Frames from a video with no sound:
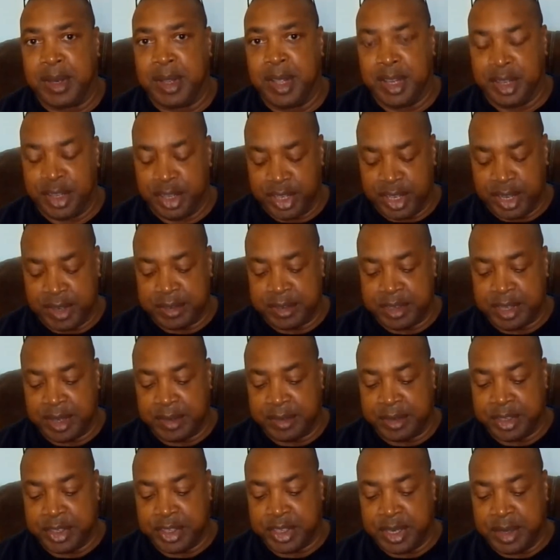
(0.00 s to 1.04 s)
They'd have to have the
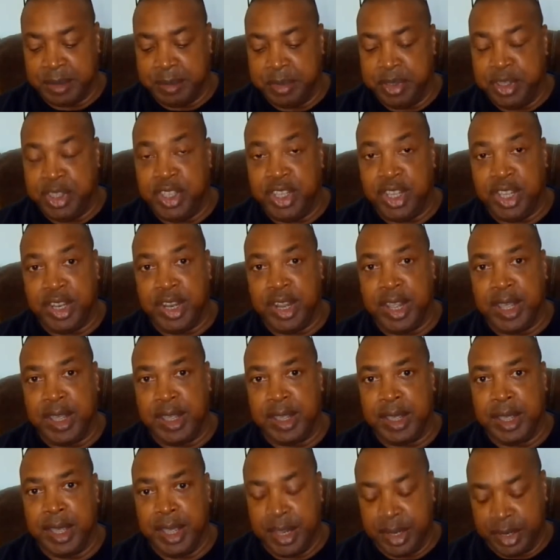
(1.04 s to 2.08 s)
same DNA,
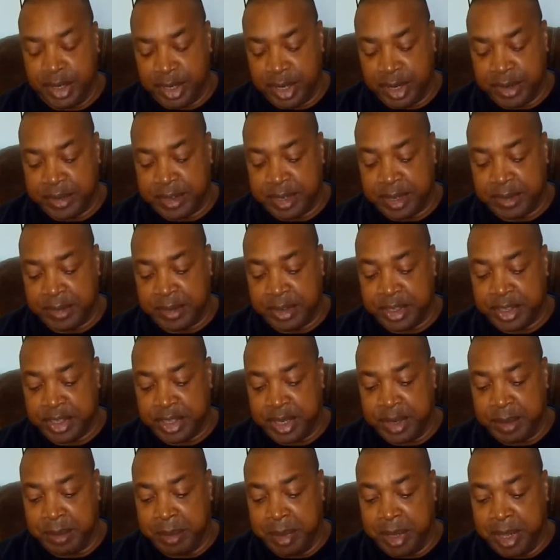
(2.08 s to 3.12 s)
they'd have to have the
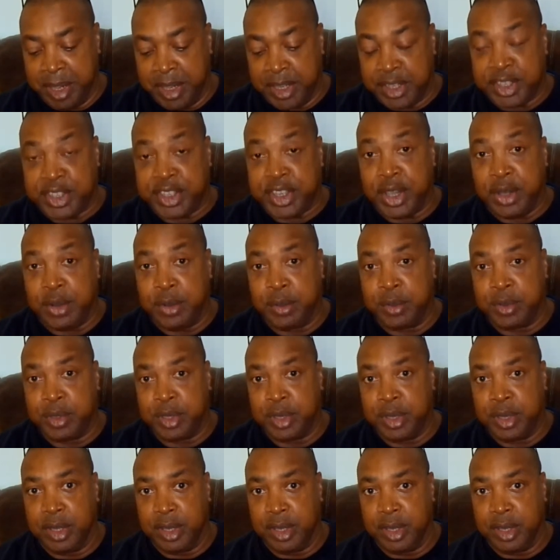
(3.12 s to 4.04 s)
same cells,